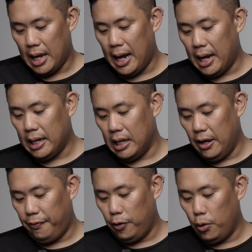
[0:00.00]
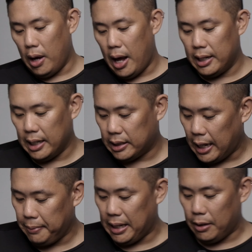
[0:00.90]
And if you are the
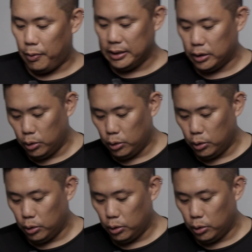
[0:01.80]
type that wants to